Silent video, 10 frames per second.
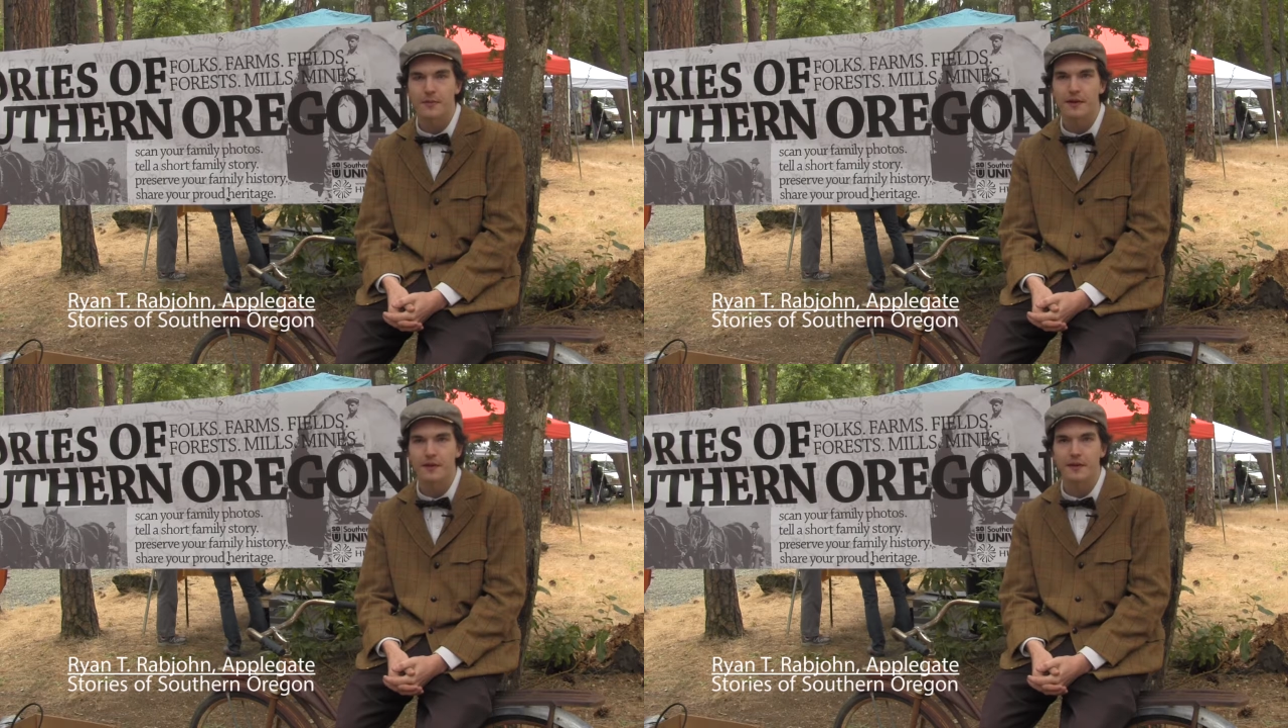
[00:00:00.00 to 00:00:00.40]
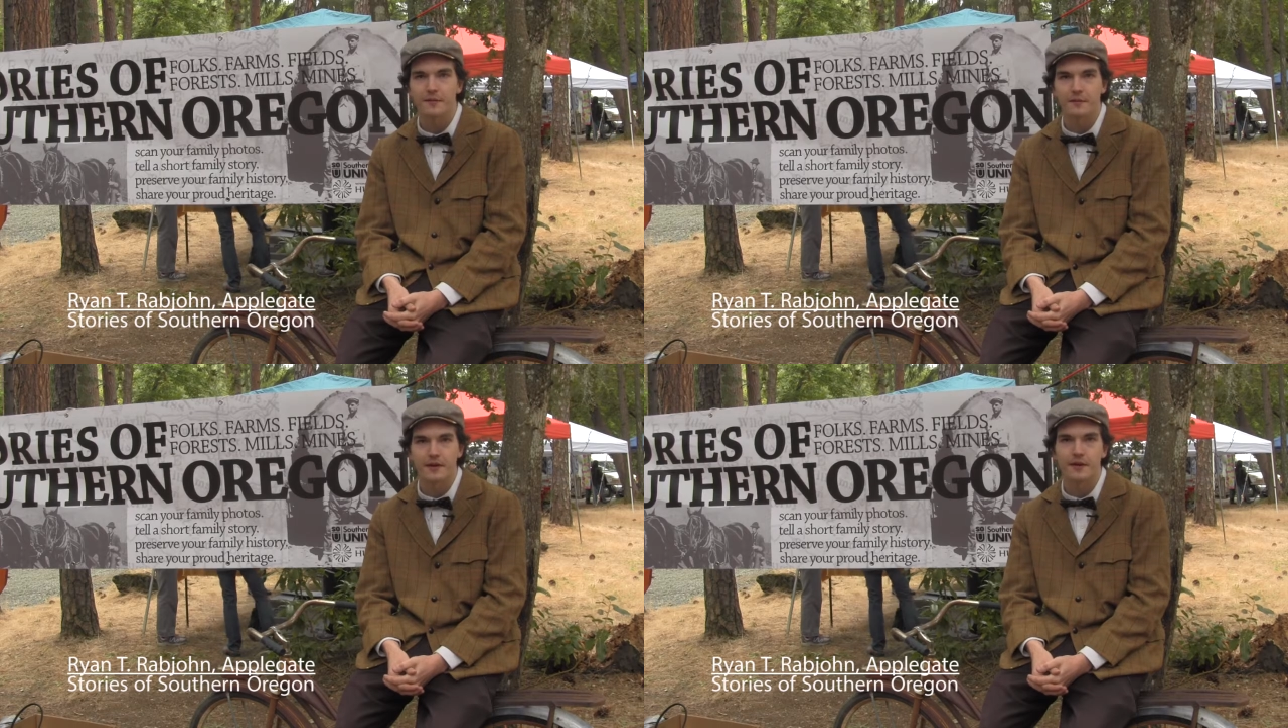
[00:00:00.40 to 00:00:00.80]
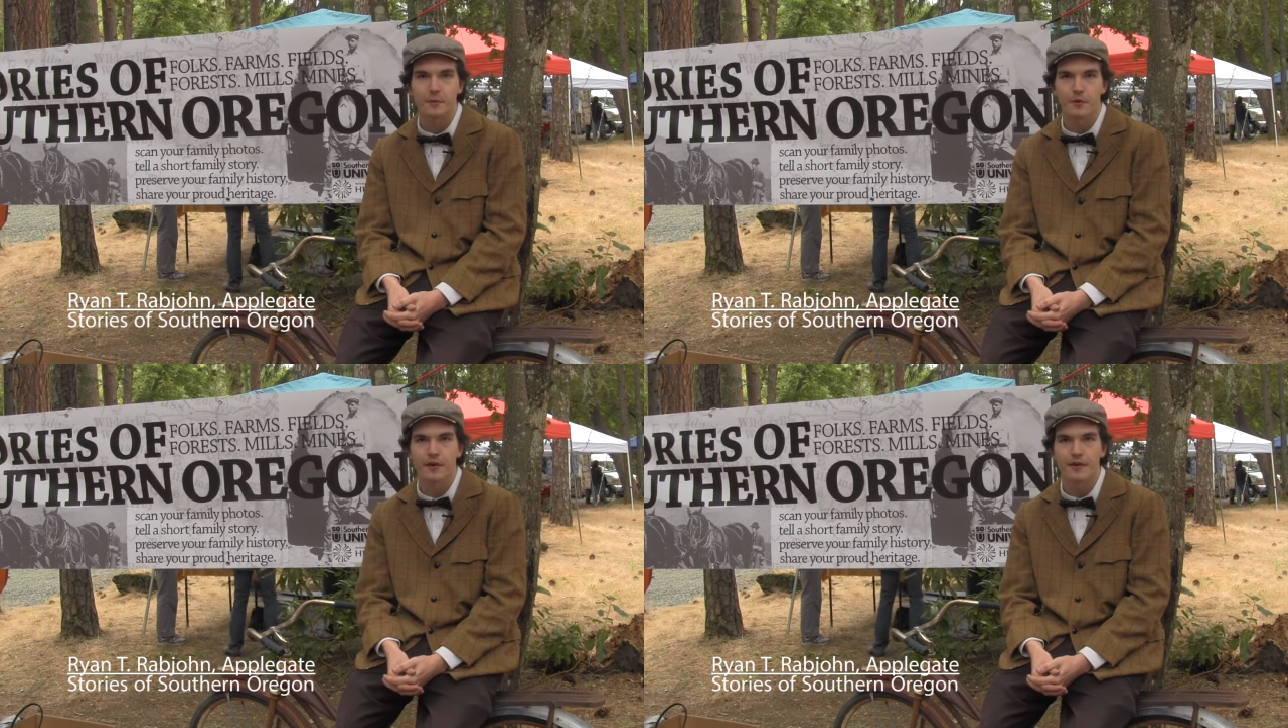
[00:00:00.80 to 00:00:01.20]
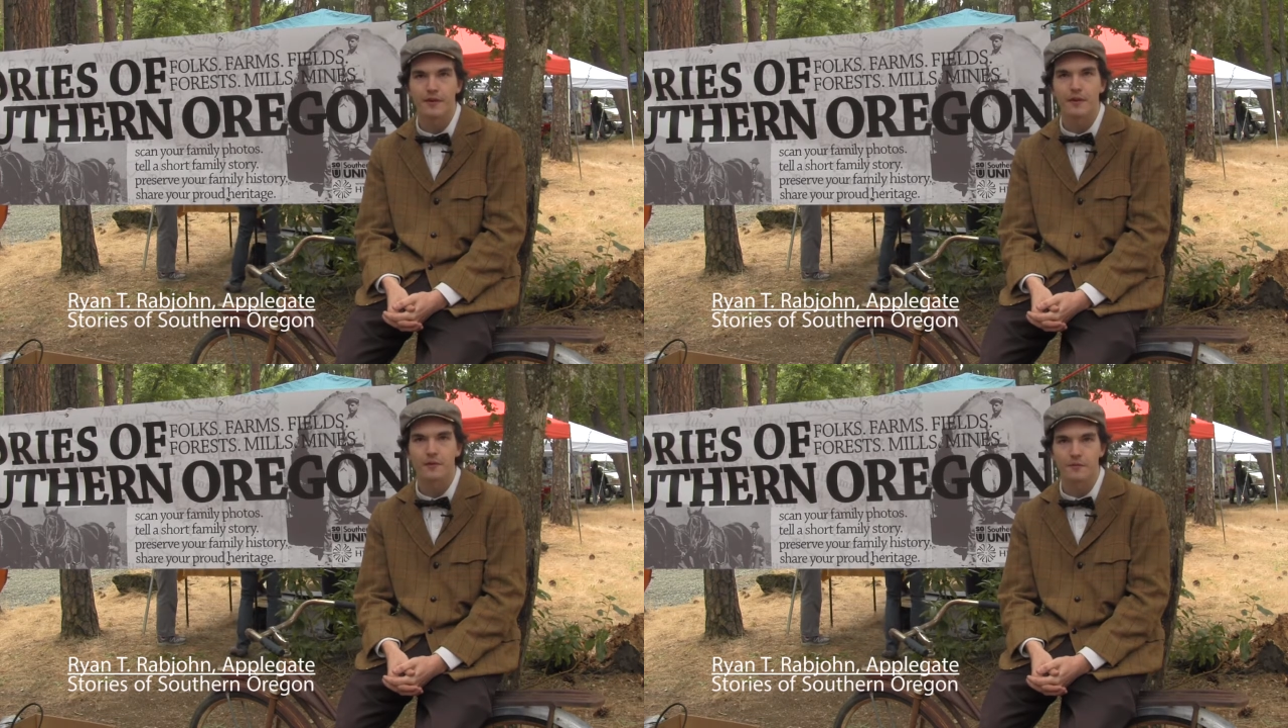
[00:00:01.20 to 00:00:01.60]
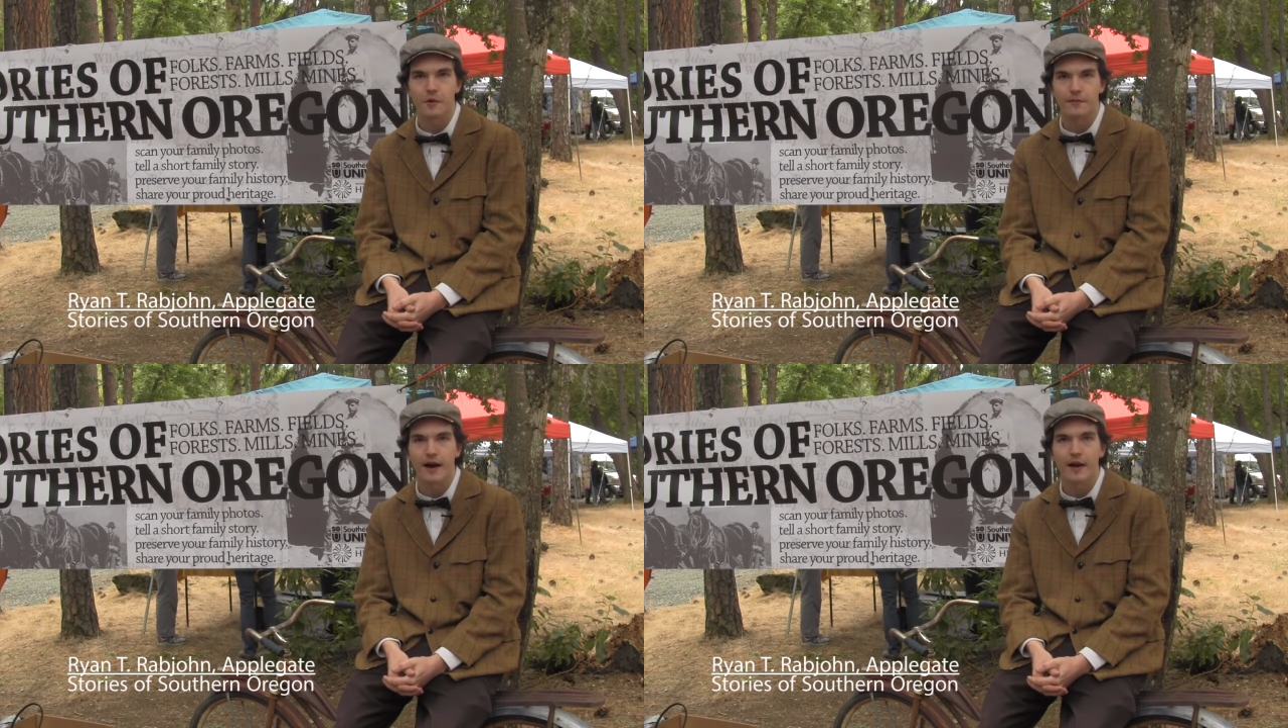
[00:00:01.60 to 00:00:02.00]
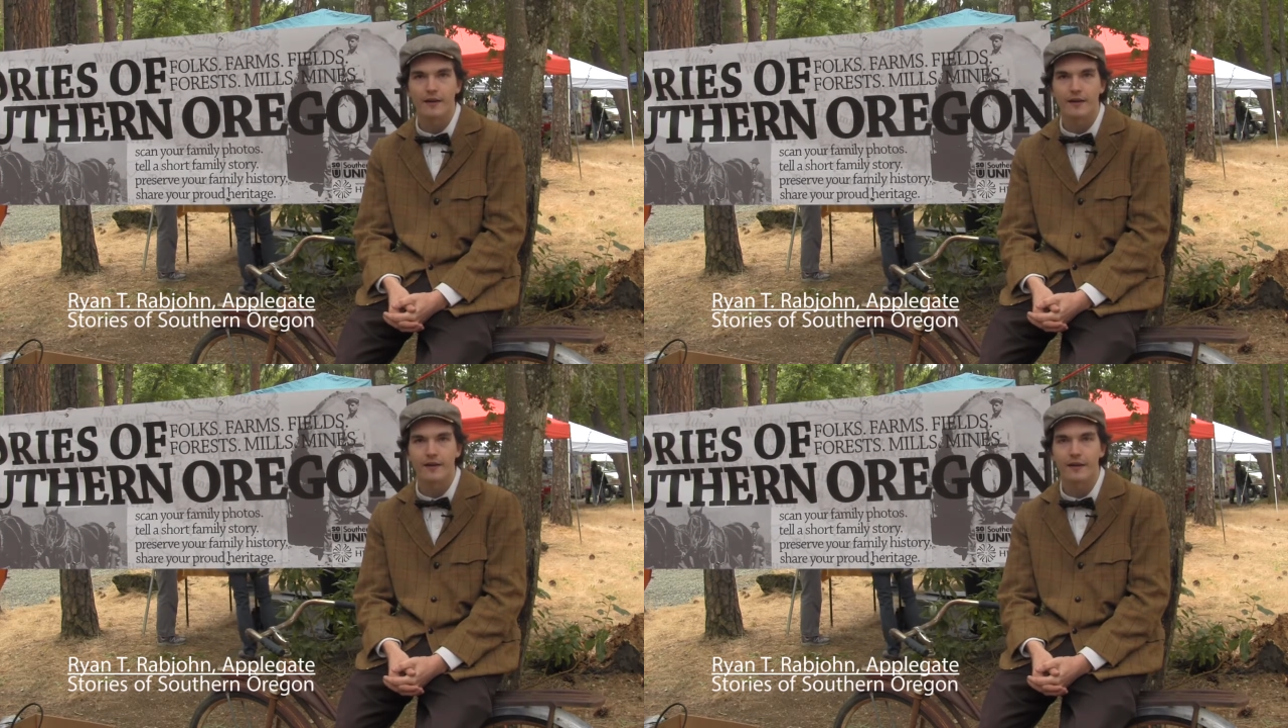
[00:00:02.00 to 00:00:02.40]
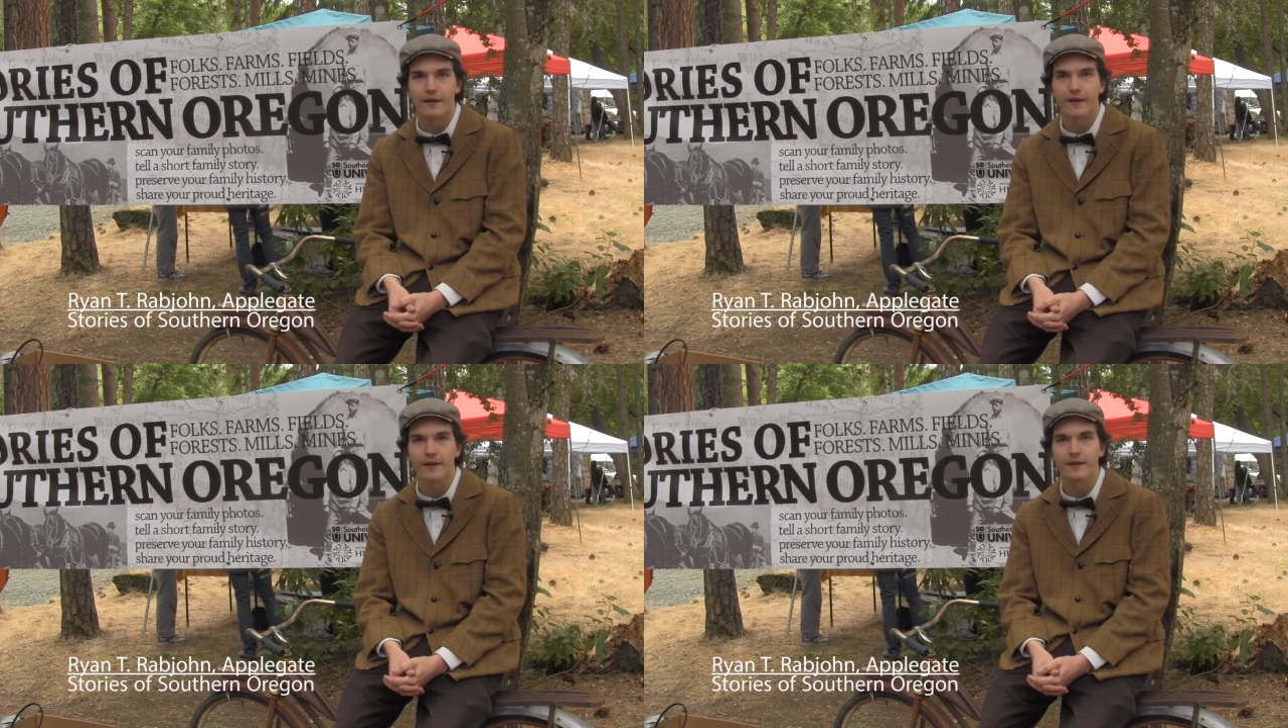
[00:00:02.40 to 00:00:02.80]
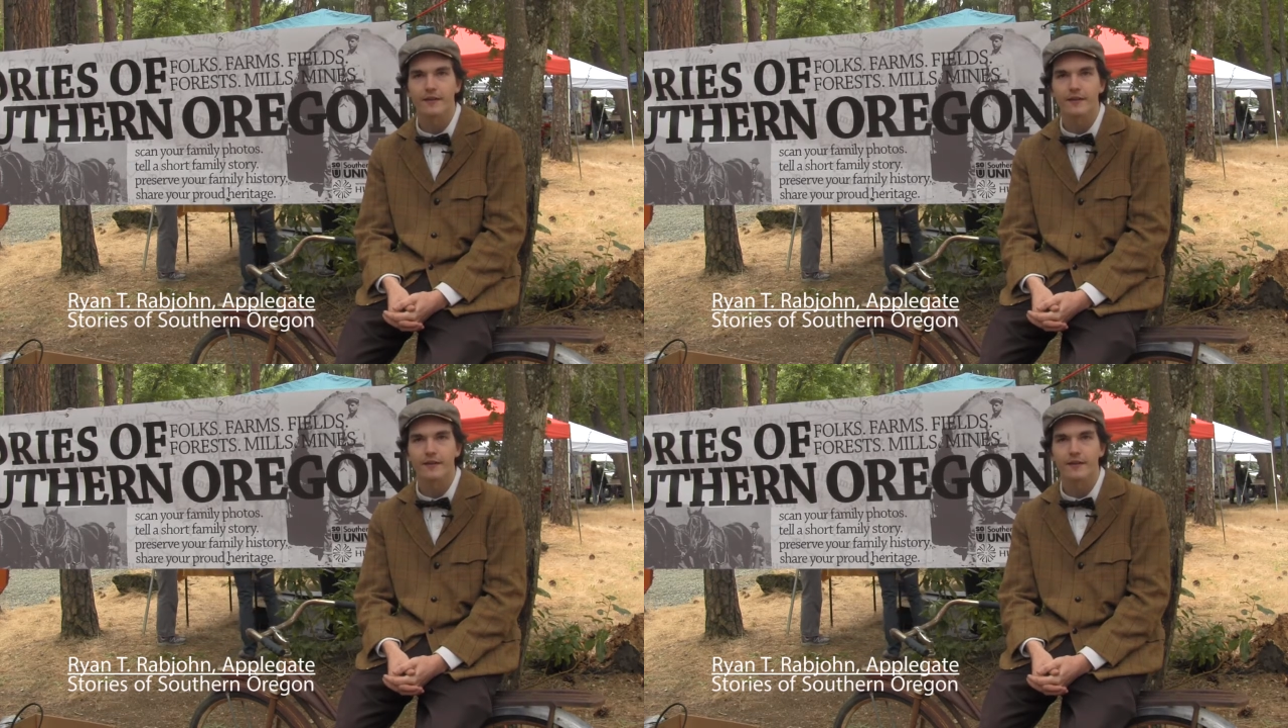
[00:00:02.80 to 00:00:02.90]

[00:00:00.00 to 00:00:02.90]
but they definitely were in the Rogue Valley area.